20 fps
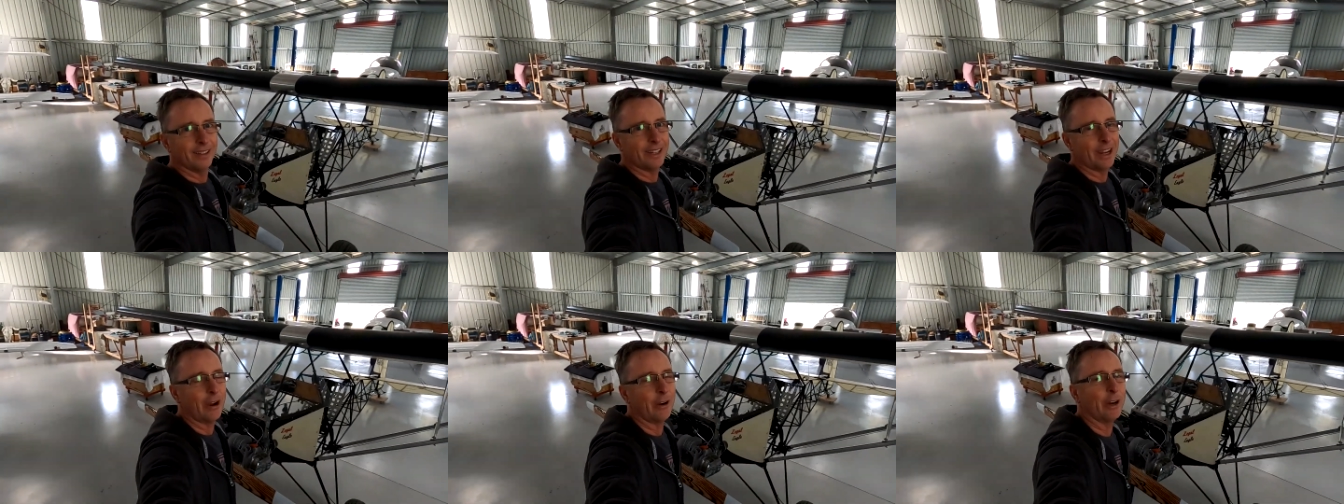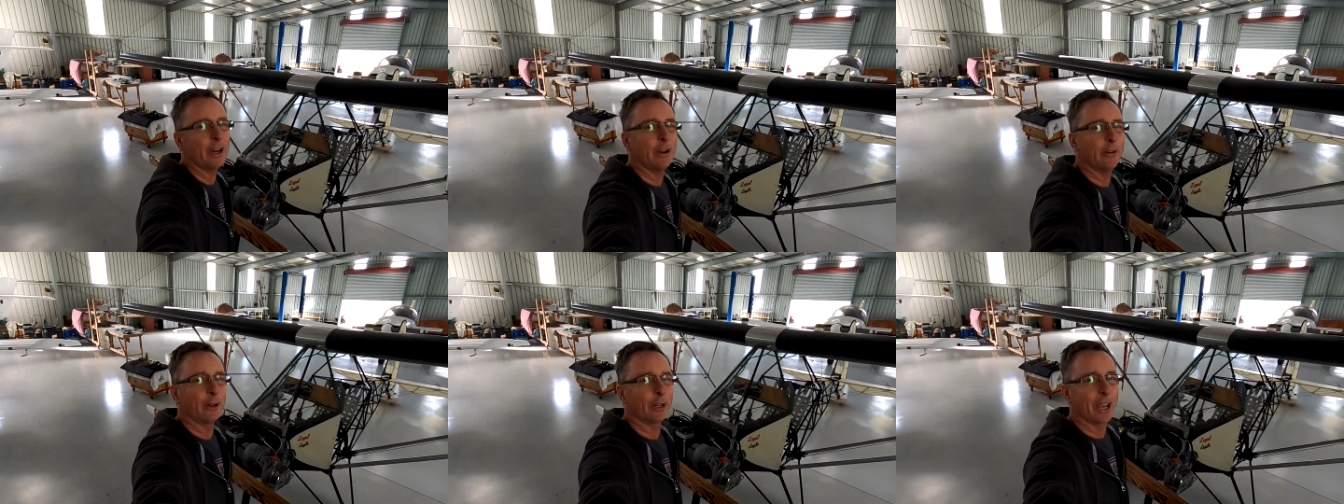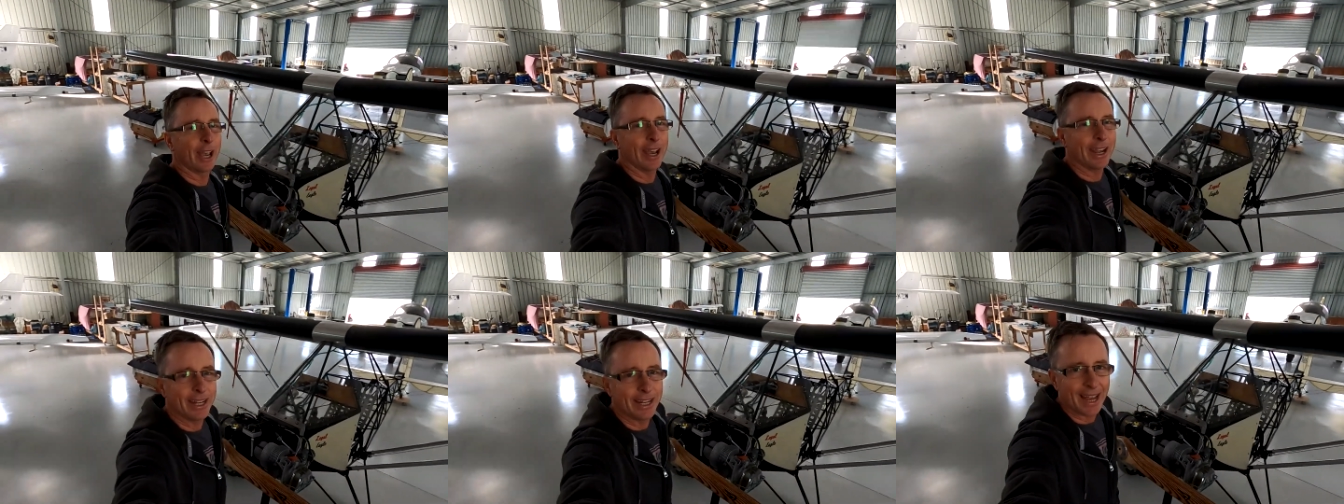Darren here
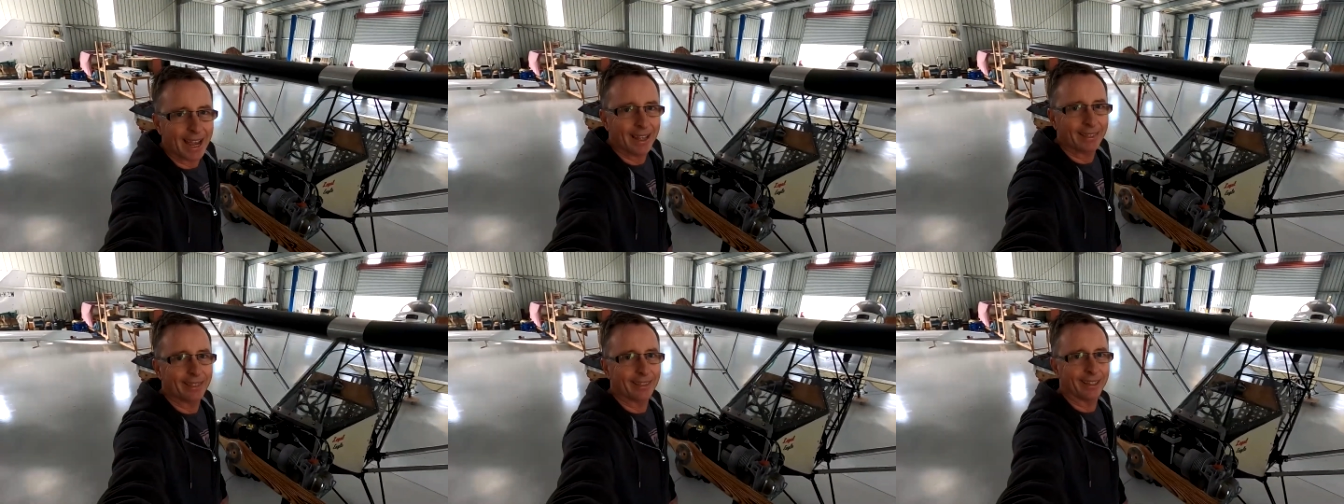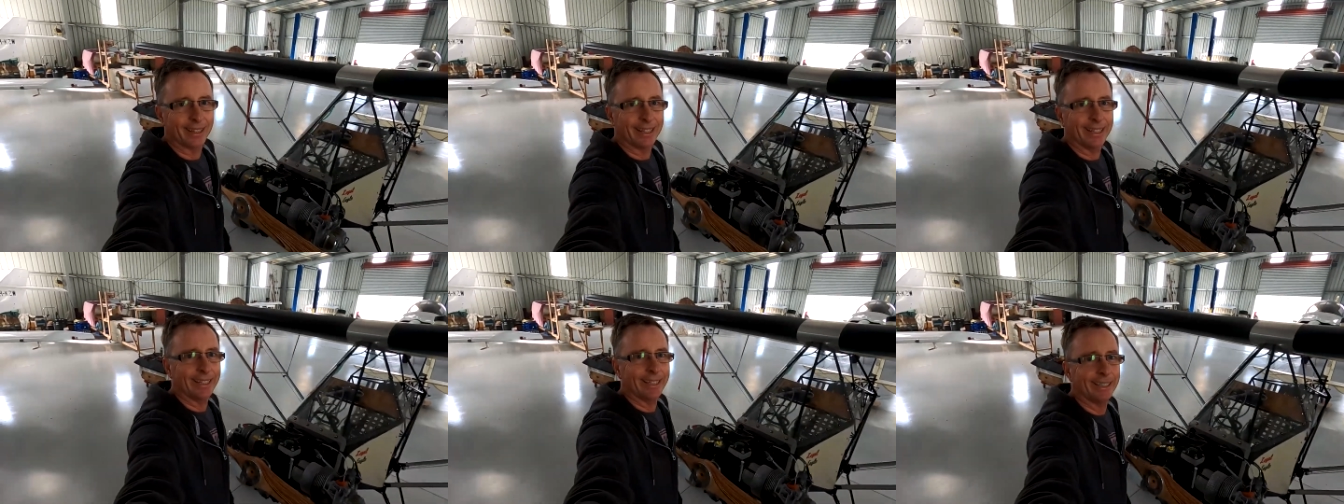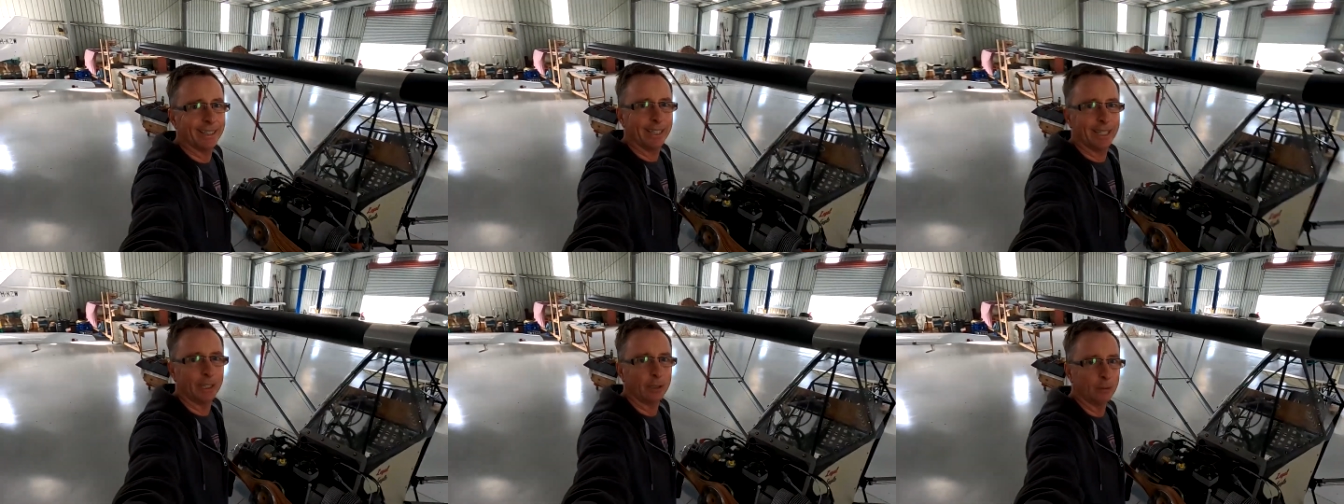again at the
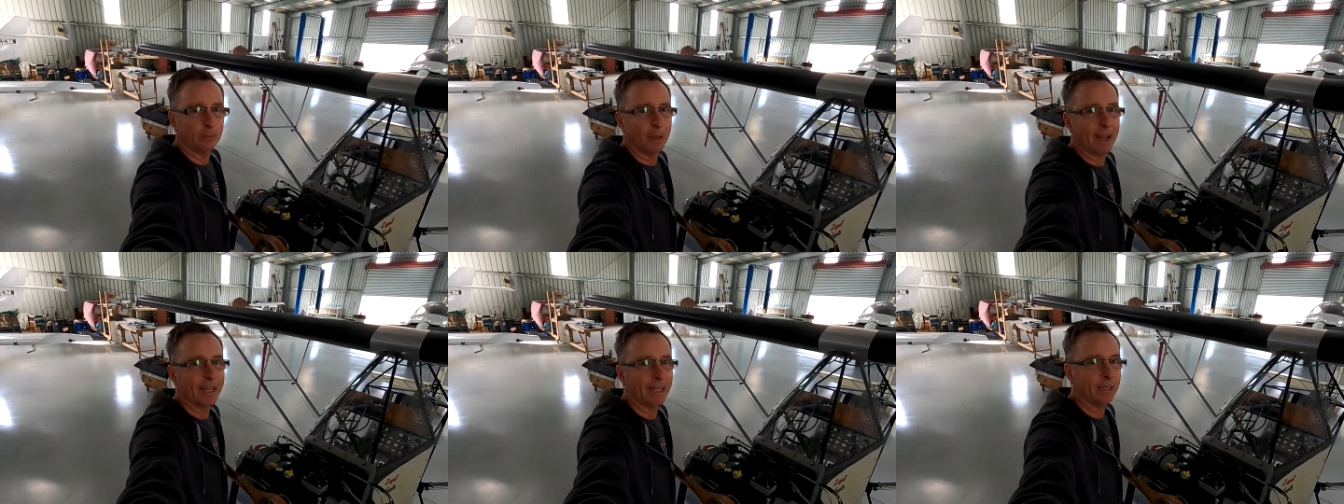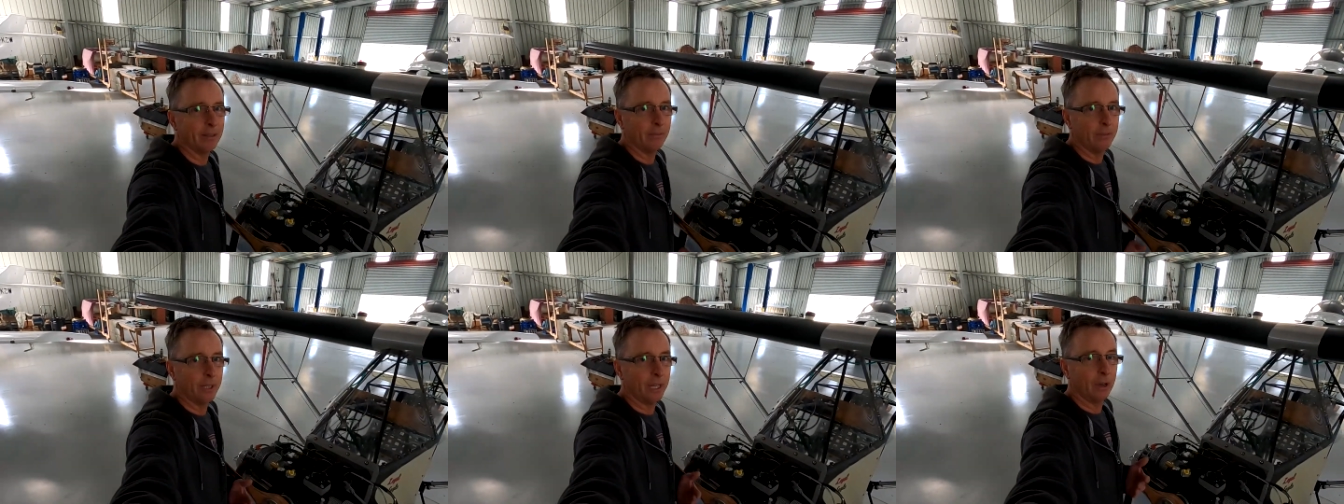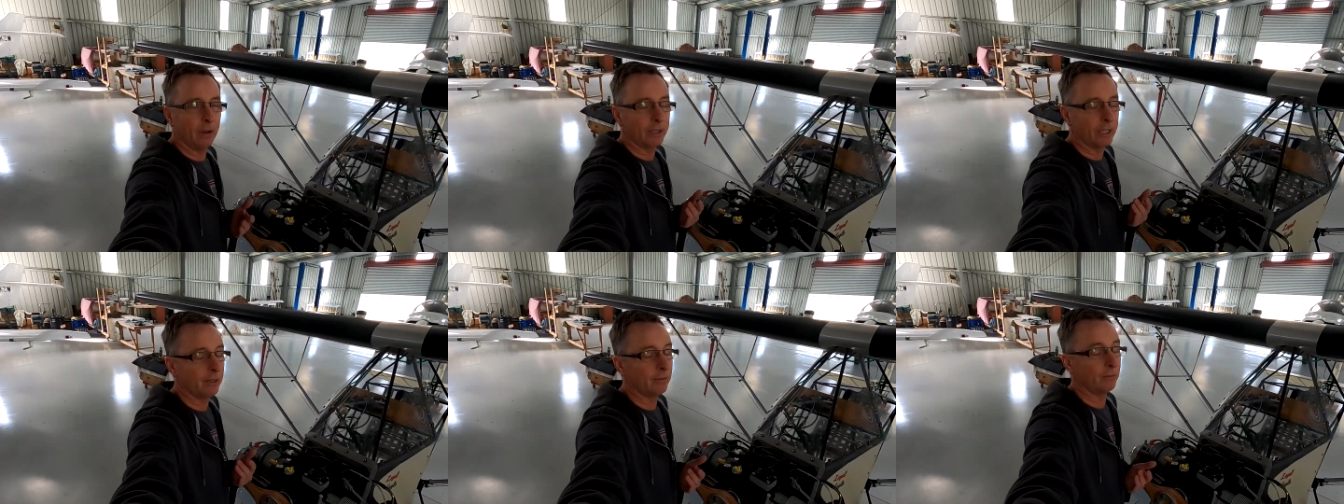Legal Eagle, making a
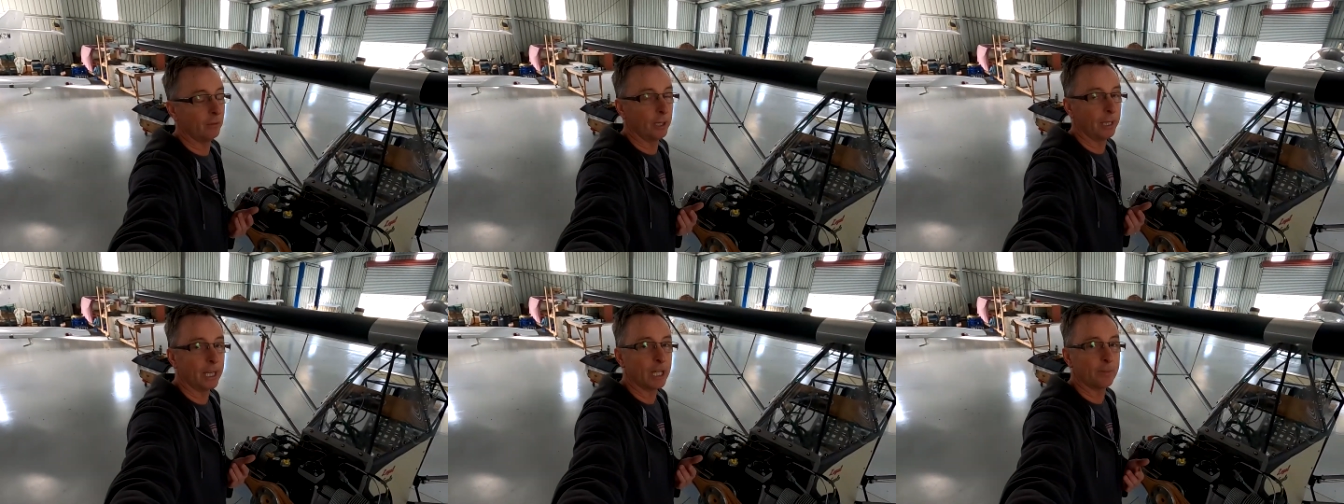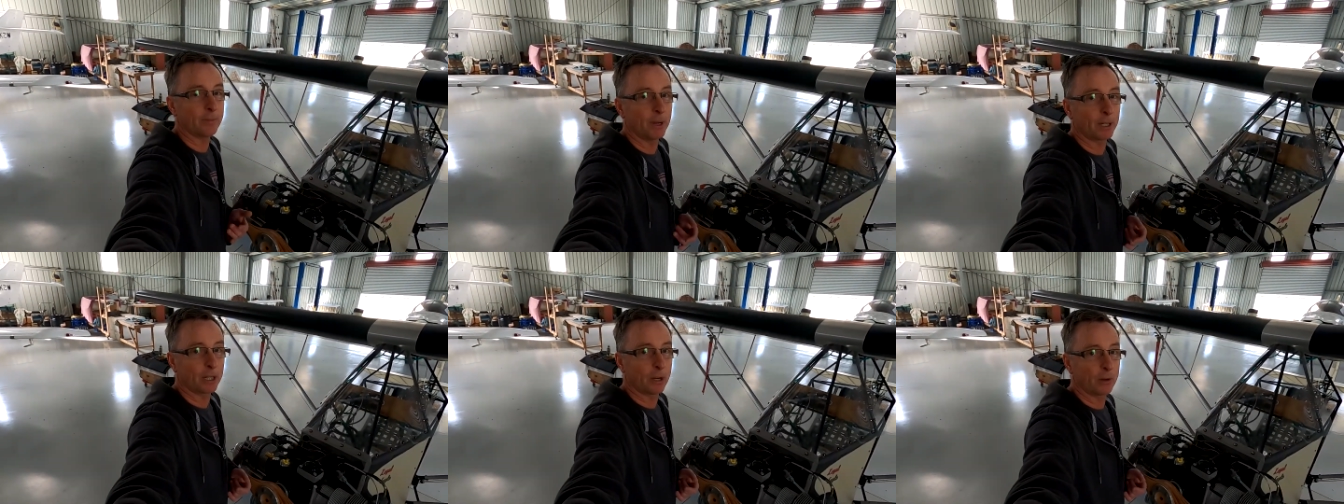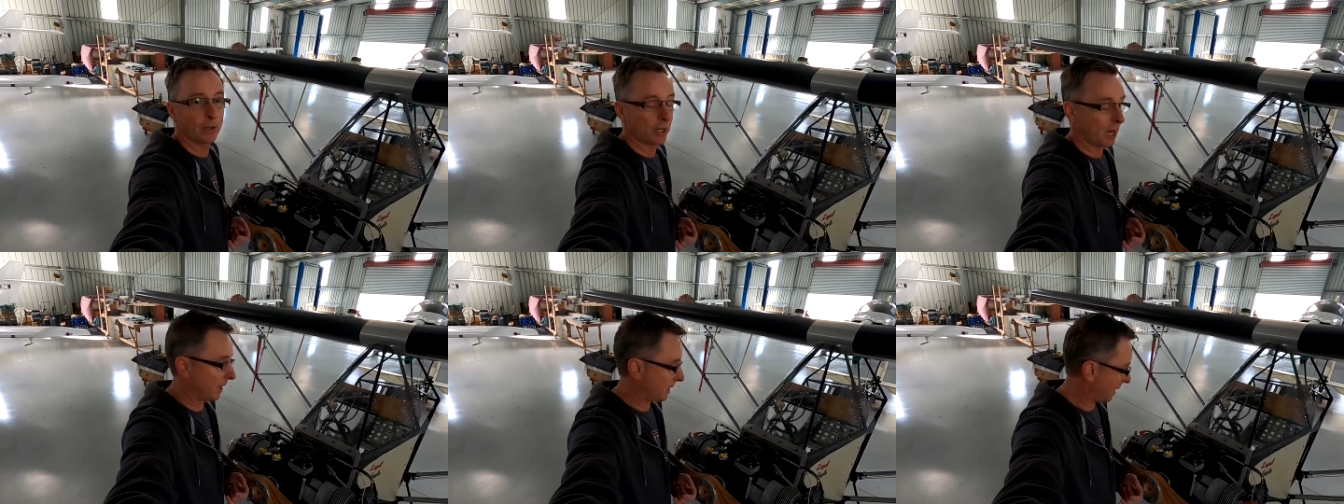video I didn't really expect I
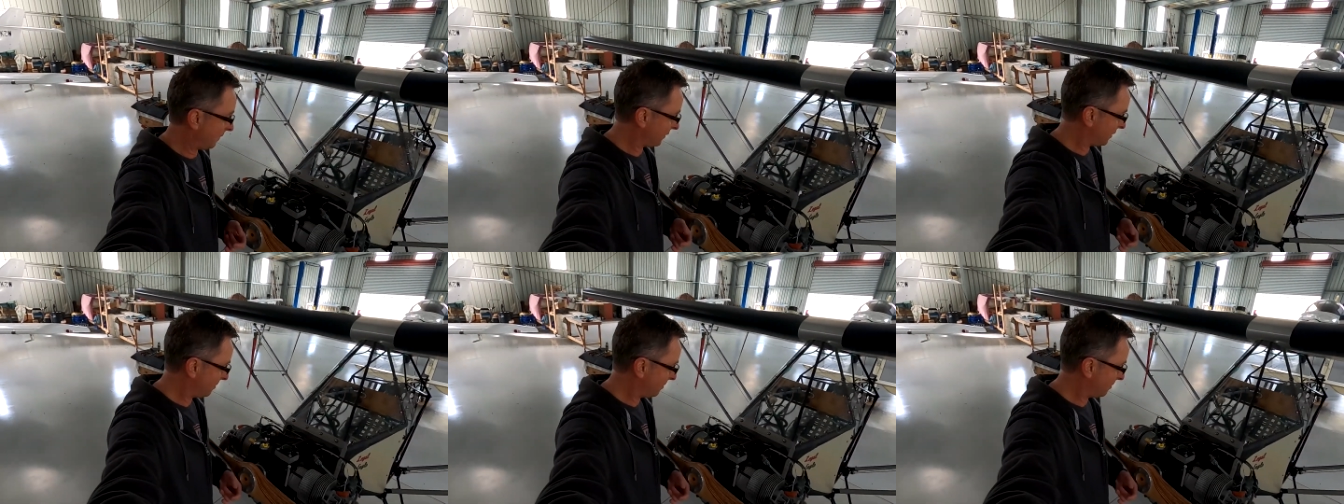was going to